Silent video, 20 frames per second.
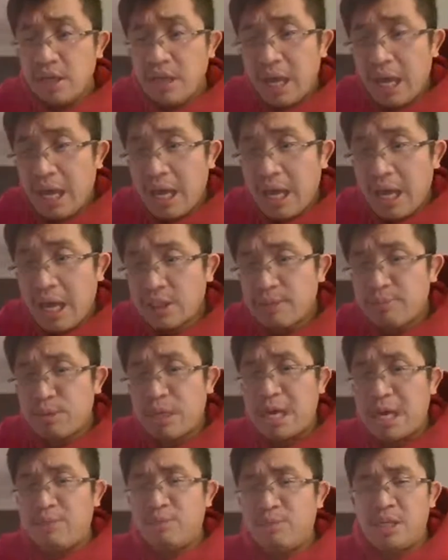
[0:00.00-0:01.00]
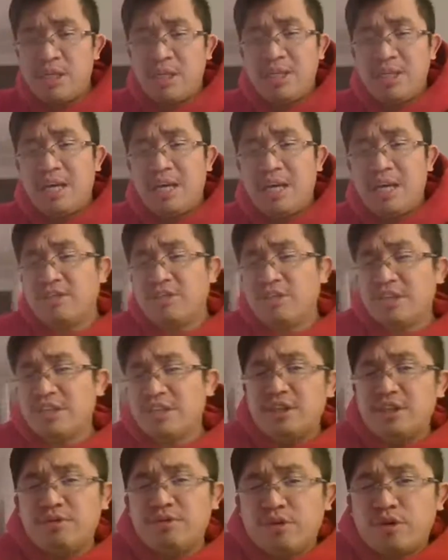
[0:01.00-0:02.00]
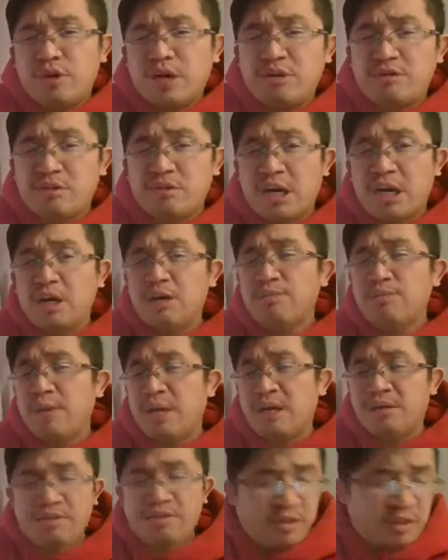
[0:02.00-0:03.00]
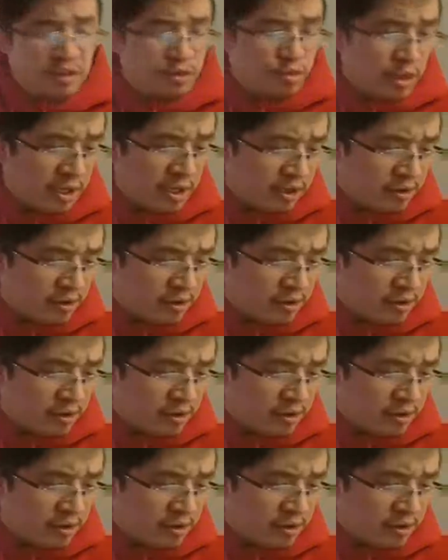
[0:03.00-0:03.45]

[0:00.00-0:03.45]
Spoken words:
Hey, what's up, Gabriella? I haven't talked to you in forever. I hope everything's well.